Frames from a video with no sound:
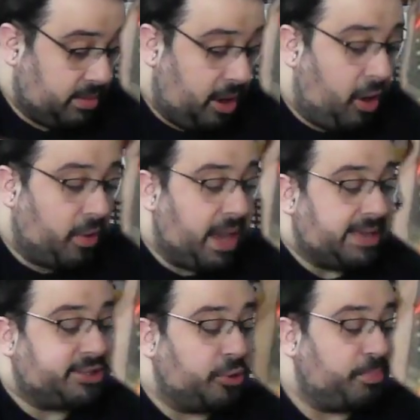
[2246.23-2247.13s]
Oh, okay,
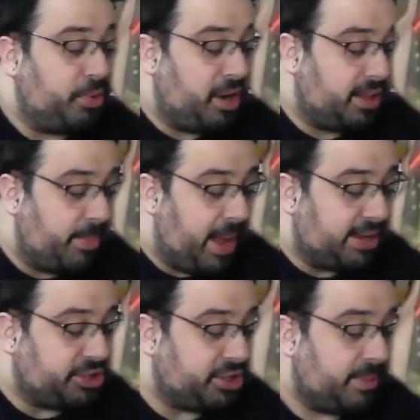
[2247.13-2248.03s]
so put it on the
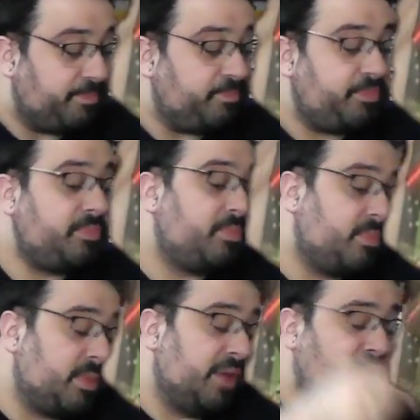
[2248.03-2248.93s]
bench.
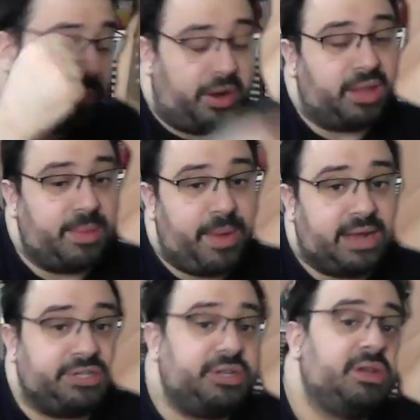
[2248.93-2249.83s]
If you put it on the
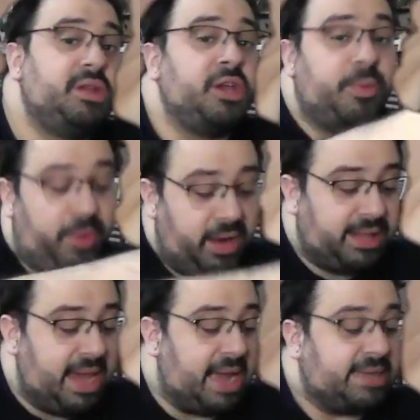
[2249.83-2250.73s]
bench, you can put it
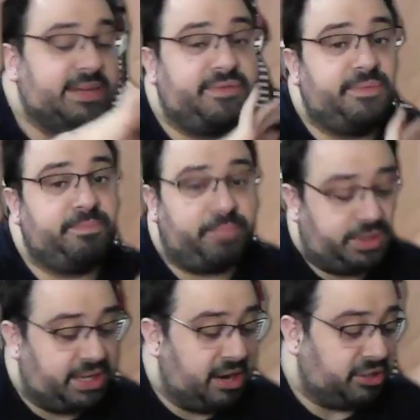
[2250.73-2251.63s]
in the active, put
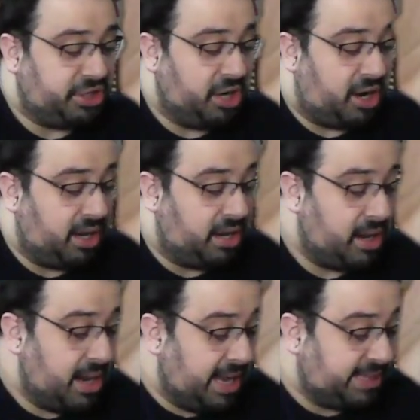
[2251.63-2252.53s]
the energy on it,
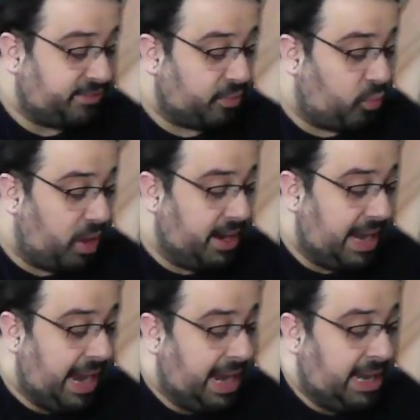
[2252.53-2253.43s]
hits for
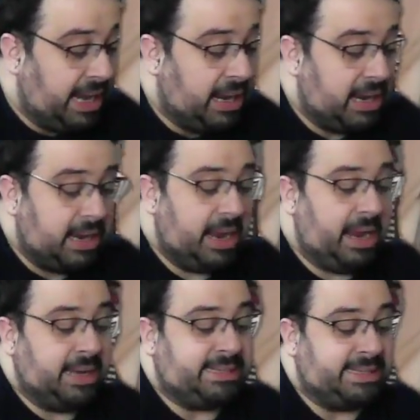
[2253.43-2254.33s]
180,
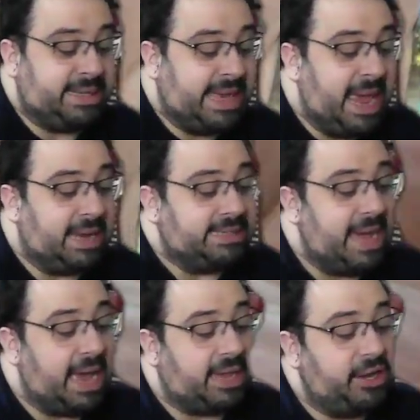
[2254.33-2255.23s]
and it says it can't
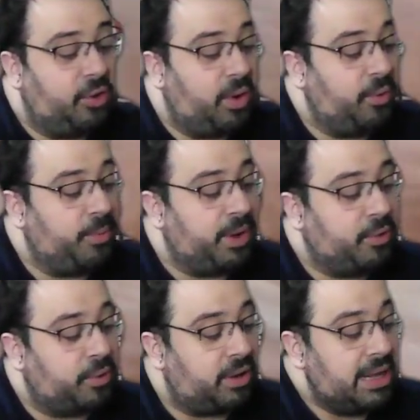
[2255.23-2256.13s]
attack. You know what would be
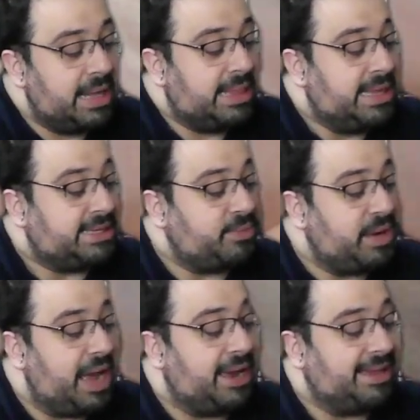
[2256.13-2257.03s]
cool? This would
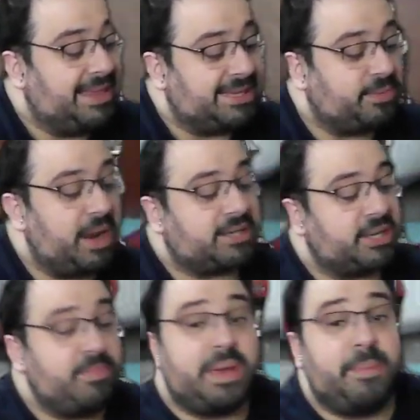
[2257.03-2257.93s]

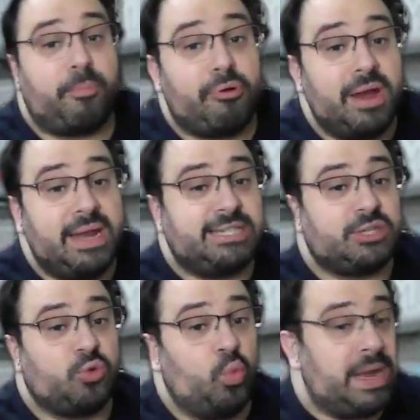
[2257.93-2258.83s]
actually be pretty
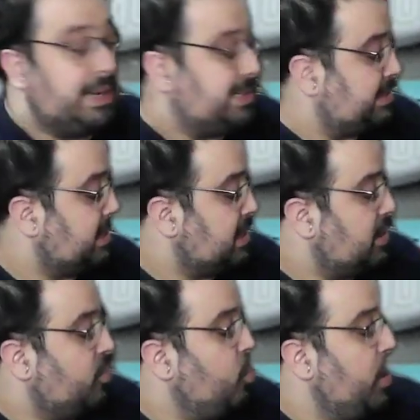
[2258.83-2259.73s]
sweet
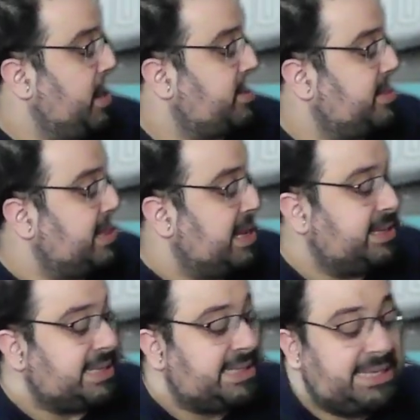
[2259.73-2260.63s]
with the
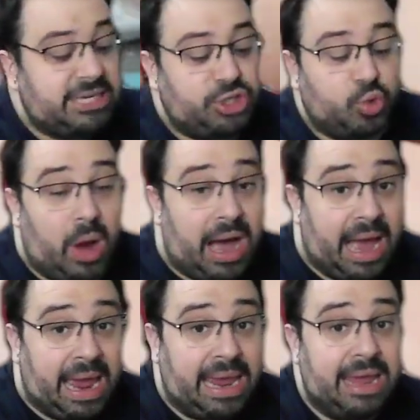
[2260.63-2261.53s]

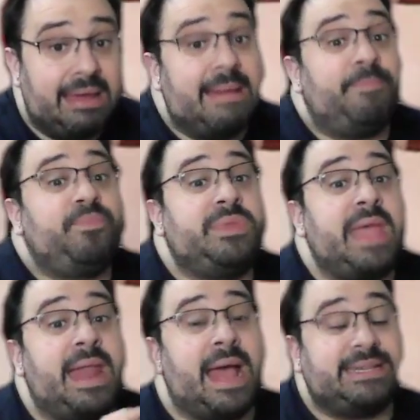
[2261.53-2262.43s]
Decidueye
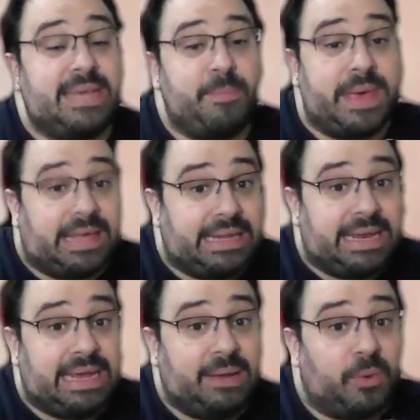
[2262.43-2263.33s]
that has the
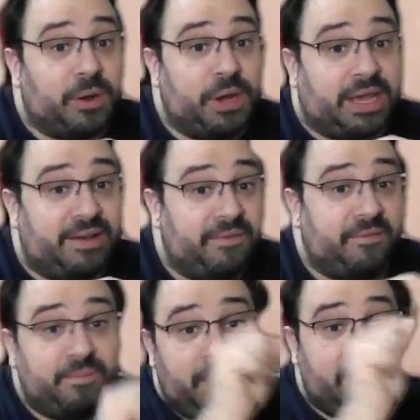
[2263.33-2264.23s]
ability where you
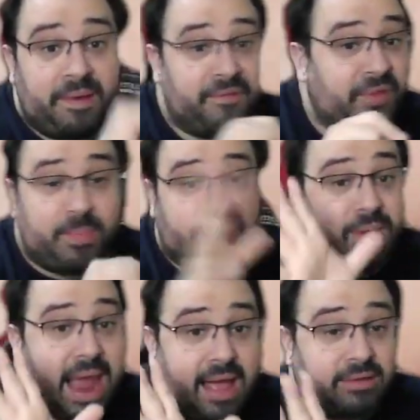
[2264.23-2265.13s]
can flip it
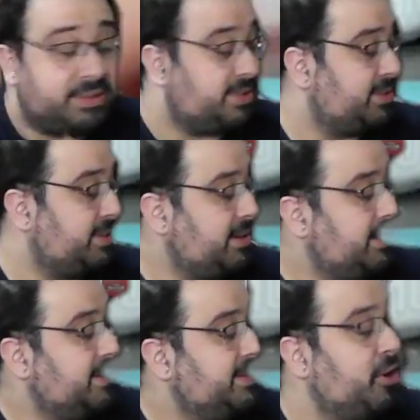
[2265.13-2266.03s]
around.
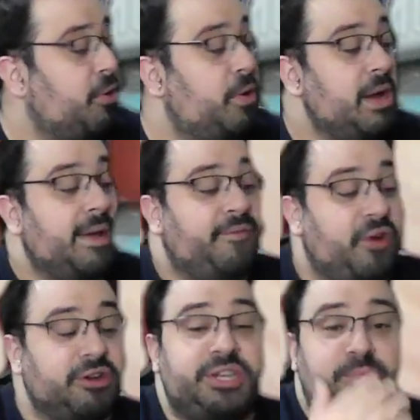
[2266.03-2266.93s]
So
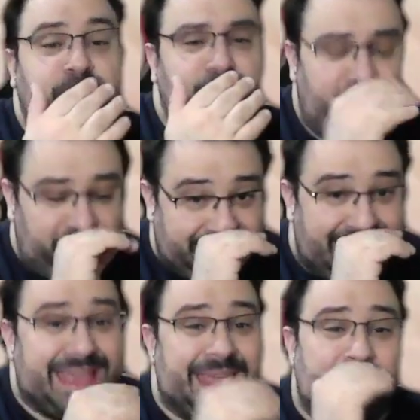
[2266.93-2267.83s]
first,
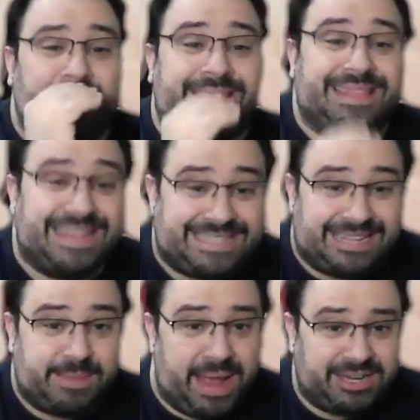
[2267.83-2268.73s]
you put this on
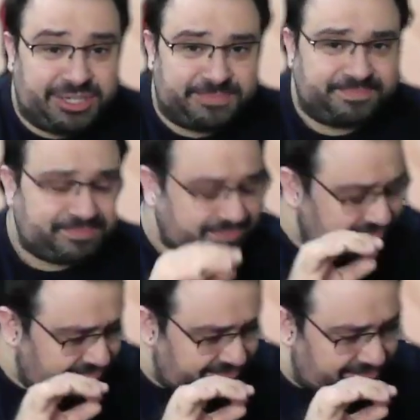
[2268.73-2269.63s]
the bench,
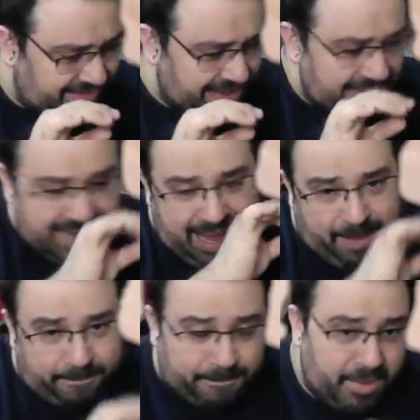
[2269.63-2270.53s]

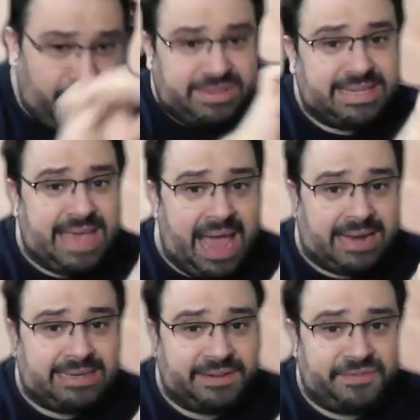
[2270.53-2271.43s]
move it to the
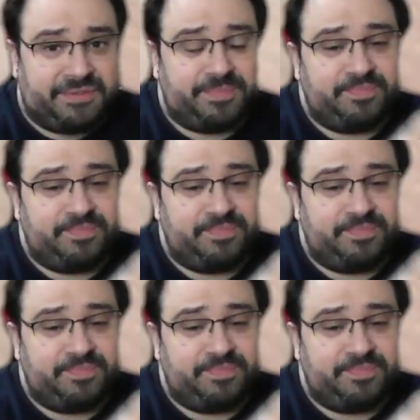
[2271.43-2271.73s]
active,